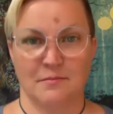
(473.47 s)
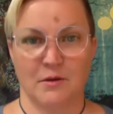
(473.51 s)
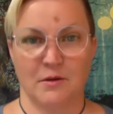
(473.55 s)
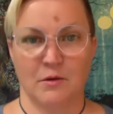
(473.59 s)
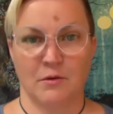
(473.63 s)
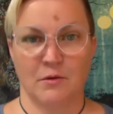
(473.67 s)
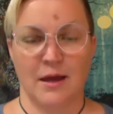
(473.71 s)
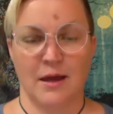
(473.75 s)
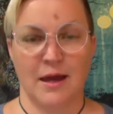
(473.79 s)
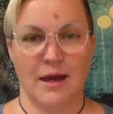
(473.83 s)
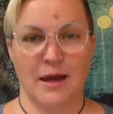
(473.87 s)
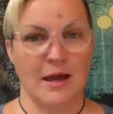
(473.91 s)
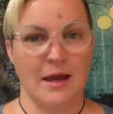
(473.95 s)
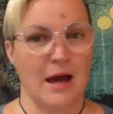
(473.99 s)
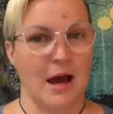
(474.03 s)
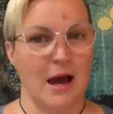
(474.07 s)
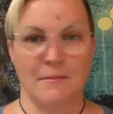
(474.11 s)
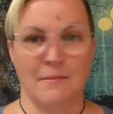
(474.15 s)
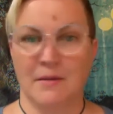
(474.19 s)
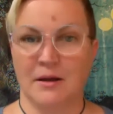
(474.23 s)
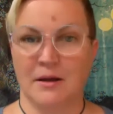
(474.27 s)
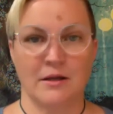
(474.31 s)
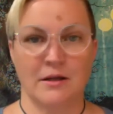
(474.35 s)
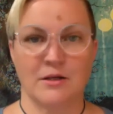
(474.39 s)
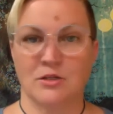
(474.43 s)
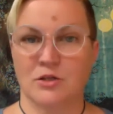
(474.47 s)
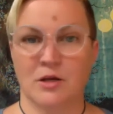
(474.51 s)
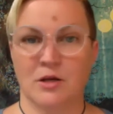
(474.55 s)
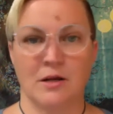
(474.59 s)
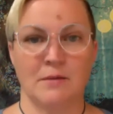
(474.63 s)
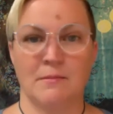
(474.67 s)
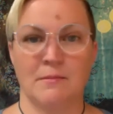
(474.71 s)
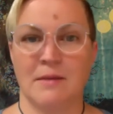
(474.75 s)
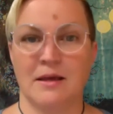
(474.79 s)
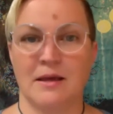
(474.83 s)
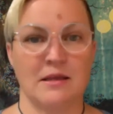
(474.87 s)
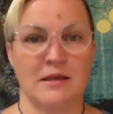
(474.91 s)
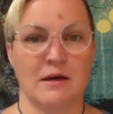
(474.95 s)
Okay. I'm not going to try to
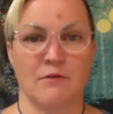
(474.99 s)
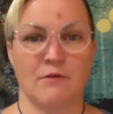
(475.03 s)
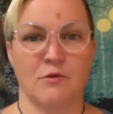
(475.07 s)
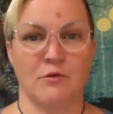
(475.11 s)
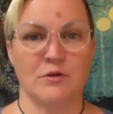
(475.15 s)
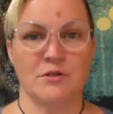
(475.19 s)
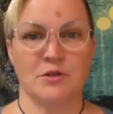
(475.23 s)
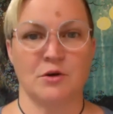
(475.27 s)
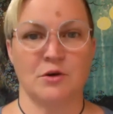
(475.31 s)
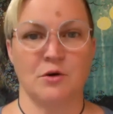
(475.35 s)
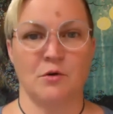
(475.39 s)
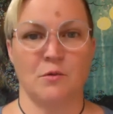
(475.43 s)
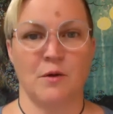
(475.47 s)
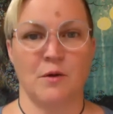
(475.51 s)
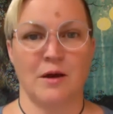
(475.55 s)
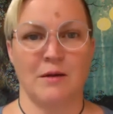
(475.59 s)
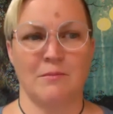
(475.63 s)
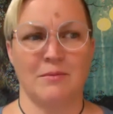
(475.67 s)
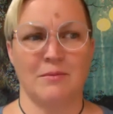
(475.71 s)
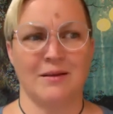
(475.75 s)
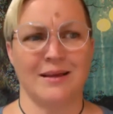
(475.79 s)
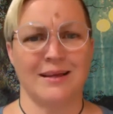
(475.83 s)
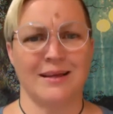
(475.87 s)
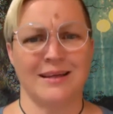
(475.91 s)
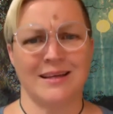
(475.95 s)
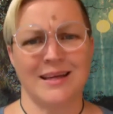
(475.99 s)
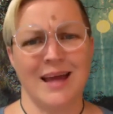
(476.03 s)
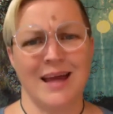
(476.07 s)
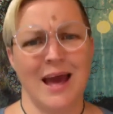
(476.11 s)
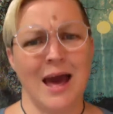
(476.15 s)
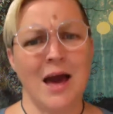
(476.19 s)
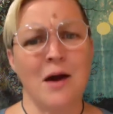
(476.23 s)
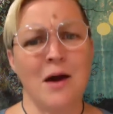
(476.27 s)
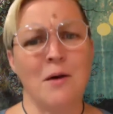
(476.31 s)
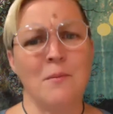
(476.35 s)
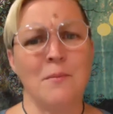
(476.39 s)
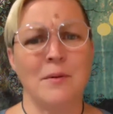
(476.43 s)
make that voice go away and be like, yeah,